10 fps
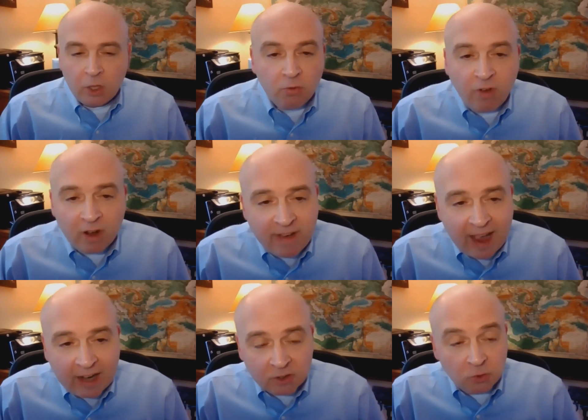You'll find
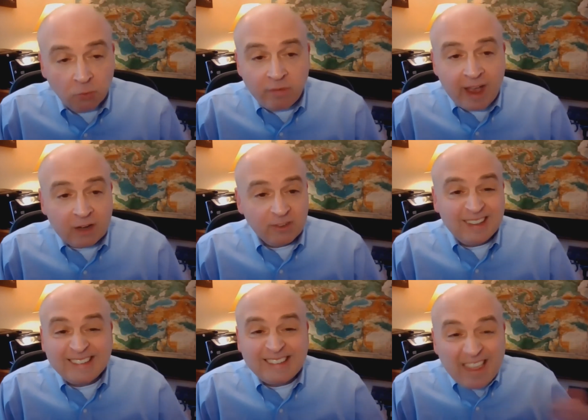factors who factor
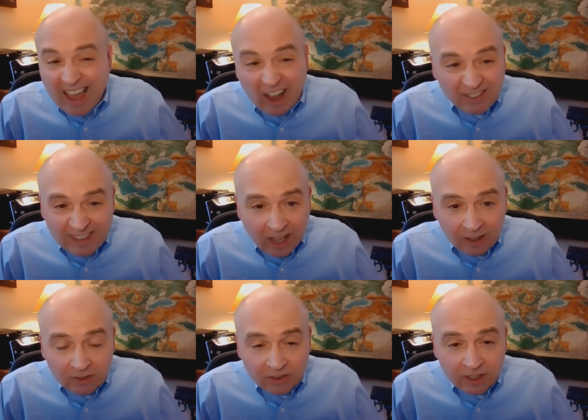as low as
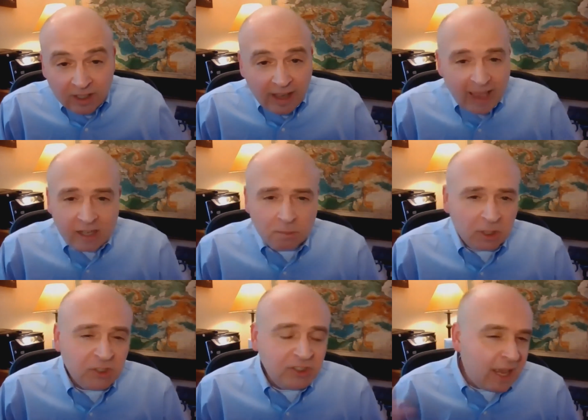$10,000 and
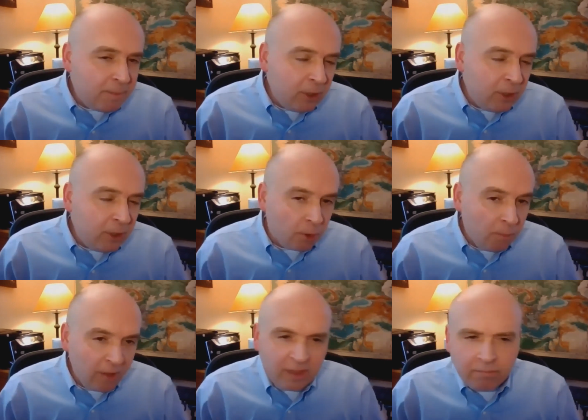as much as 10 million
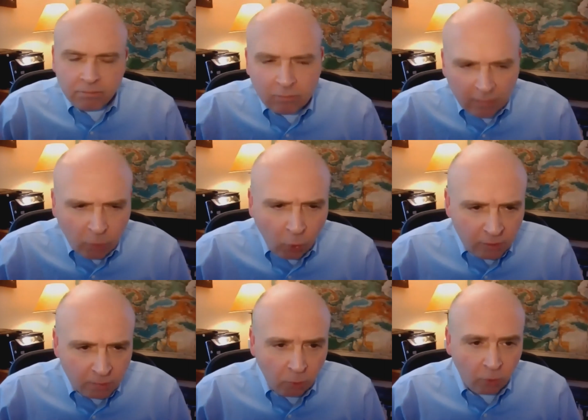per month, and of
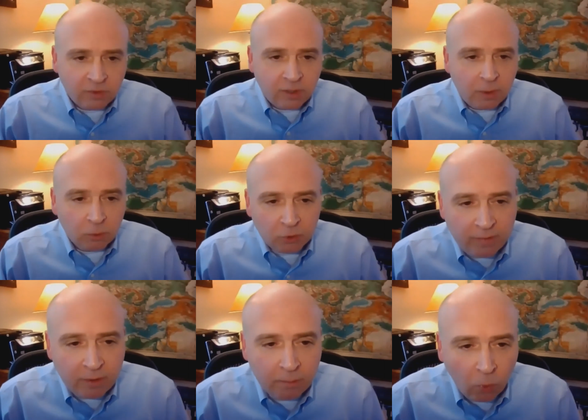course, more, some that will
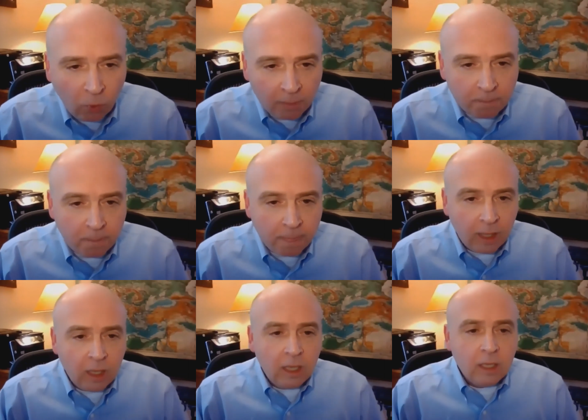do even more.
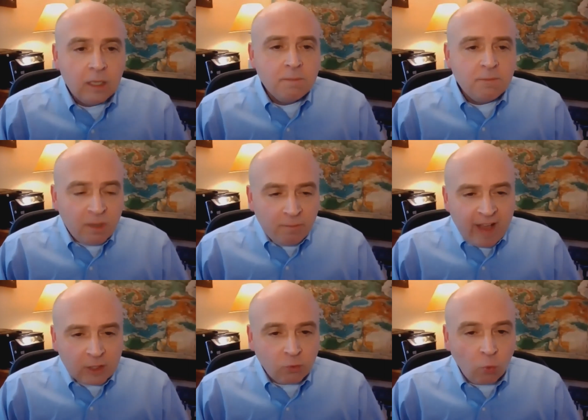
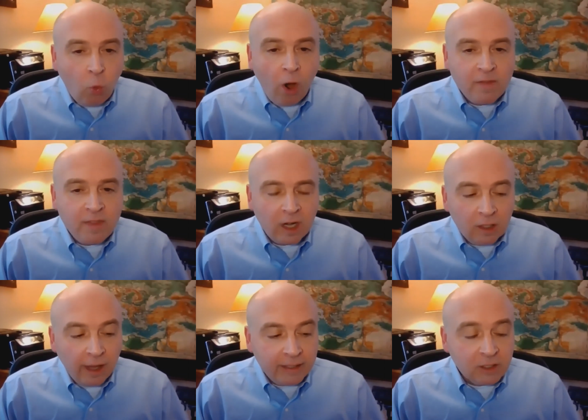Some factors require that a
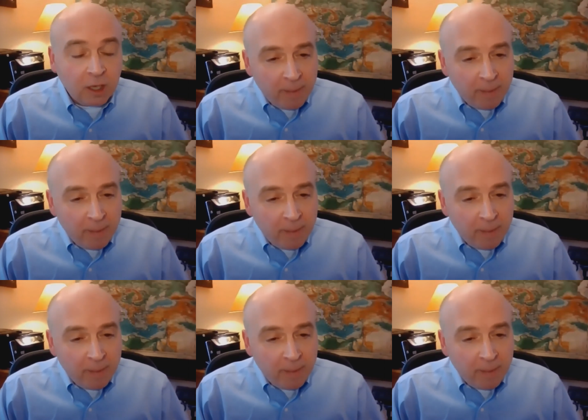client